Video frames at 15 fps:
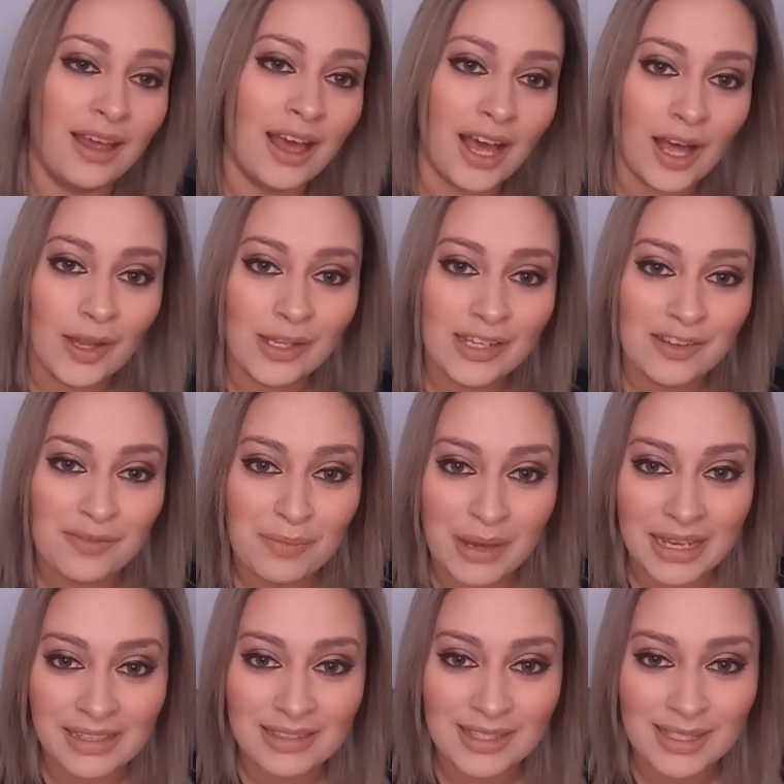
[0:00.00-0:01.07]
I'll leave
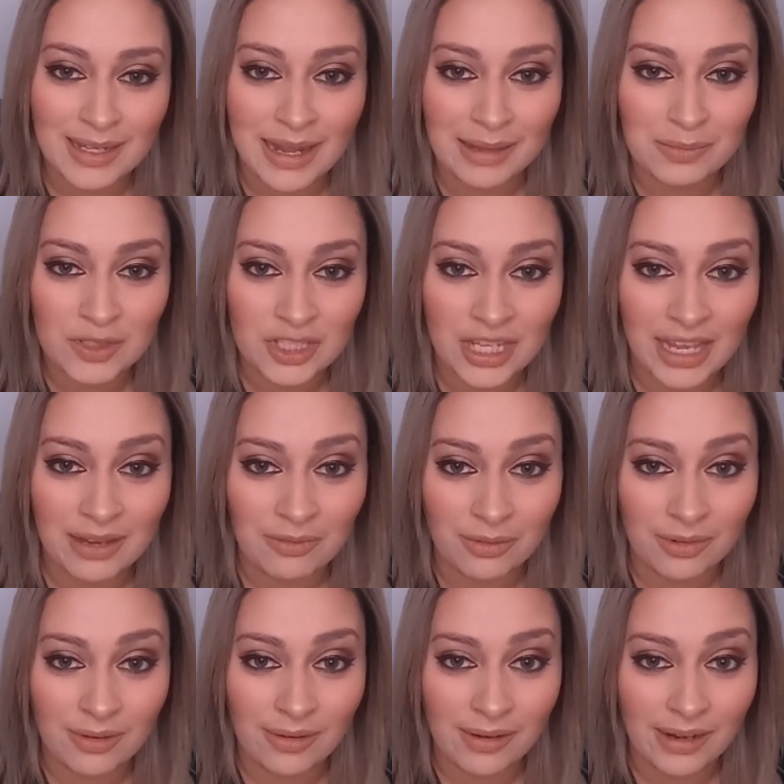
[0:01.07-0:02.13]
my Snapchat
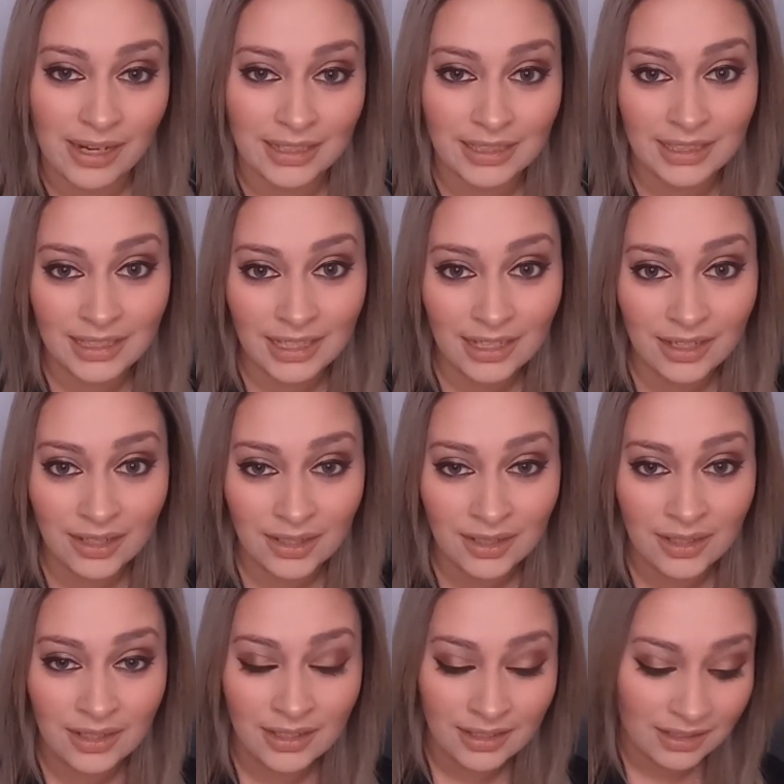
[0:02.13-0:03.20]
right here
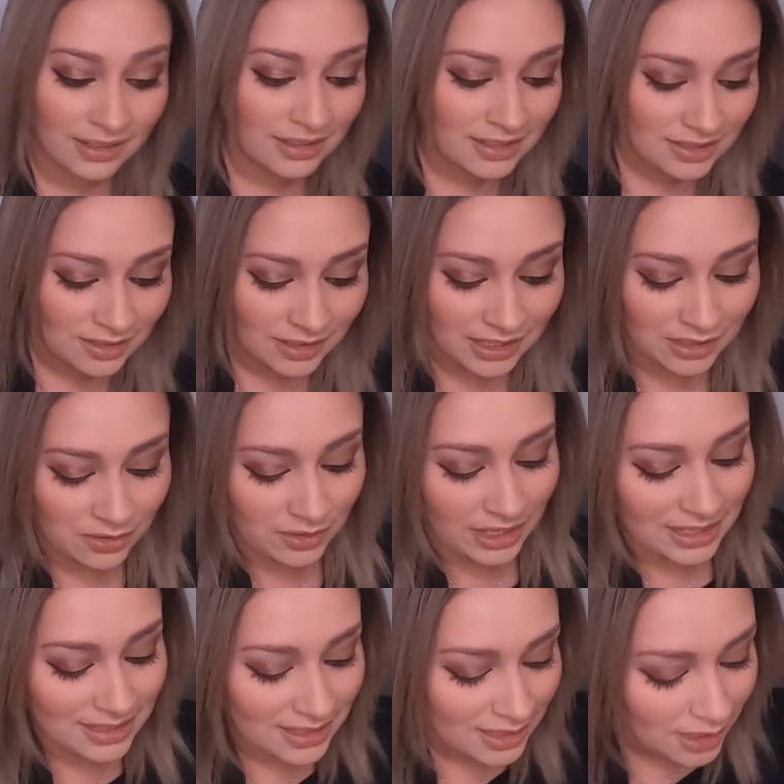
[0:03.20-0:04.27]
so that you
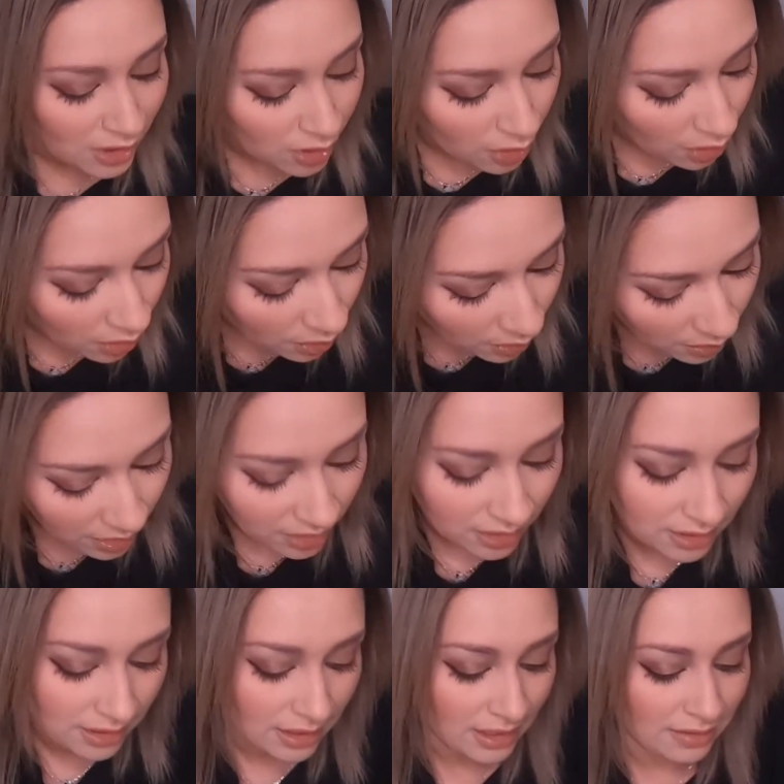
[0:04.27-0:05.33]
guys can go
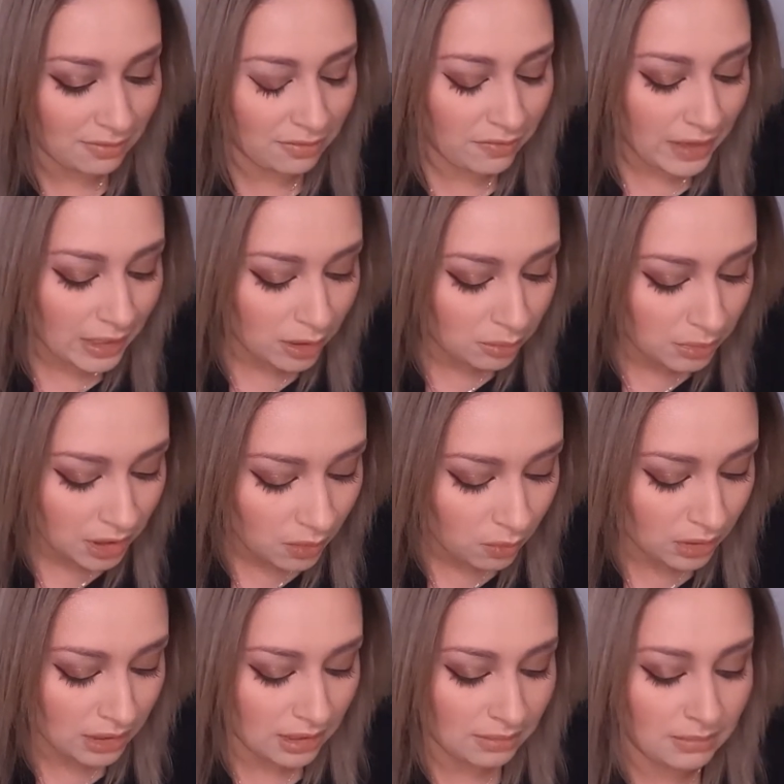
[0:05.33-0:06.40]
and follow me
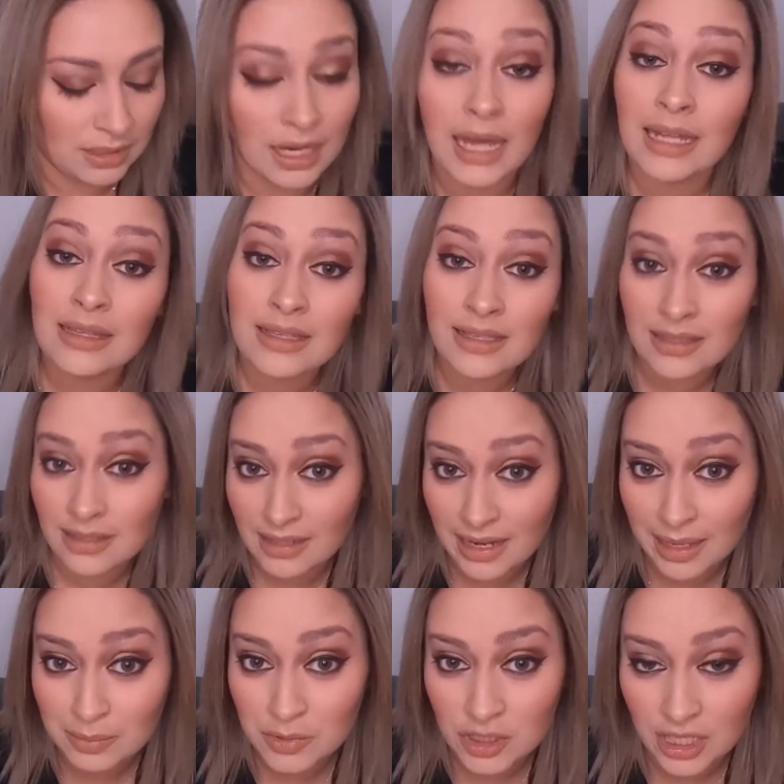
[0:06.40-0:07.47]
when I'm not
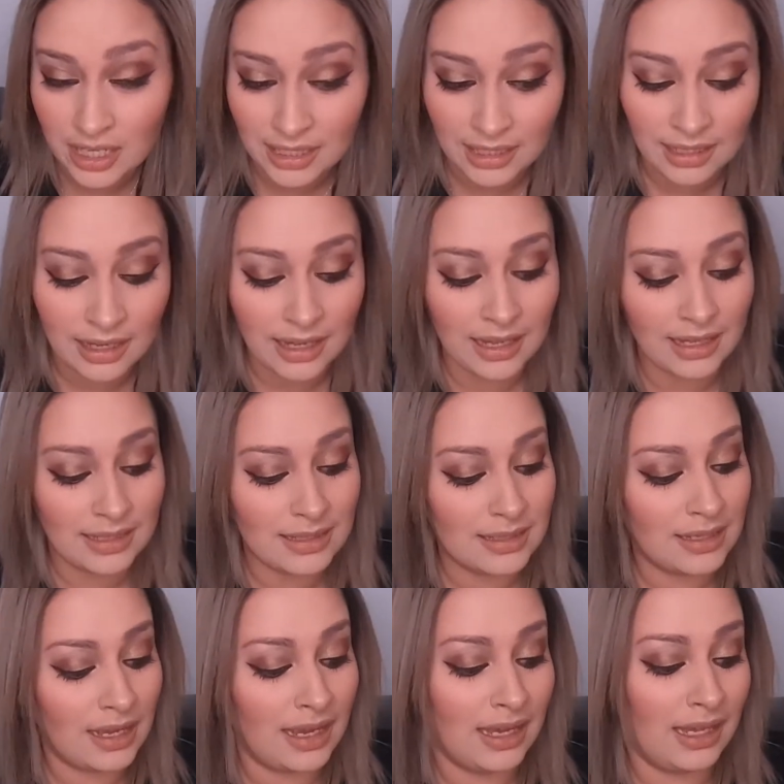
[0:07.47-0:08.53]
Snapchatting, guys.
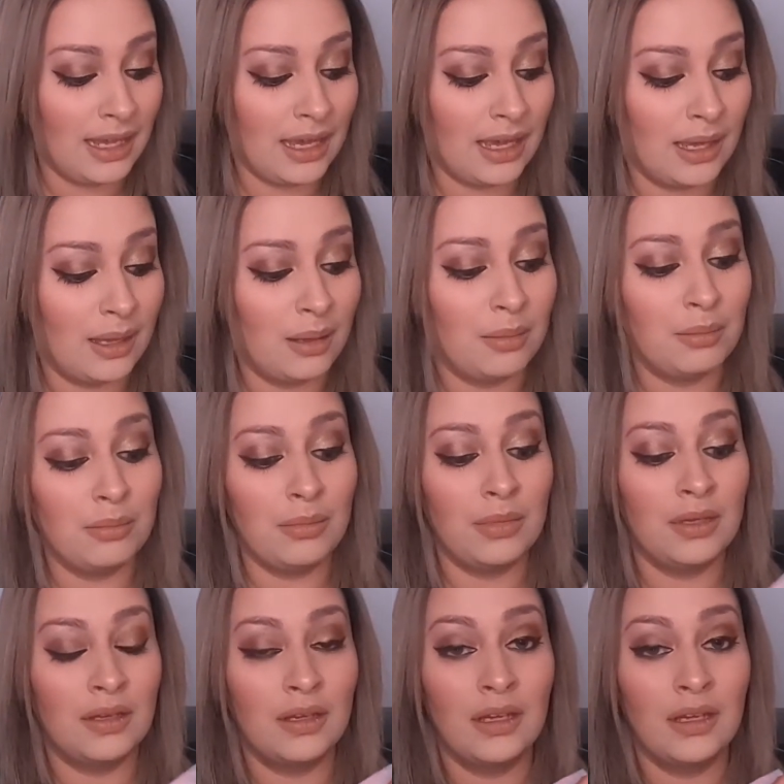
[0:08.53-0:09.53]
I am,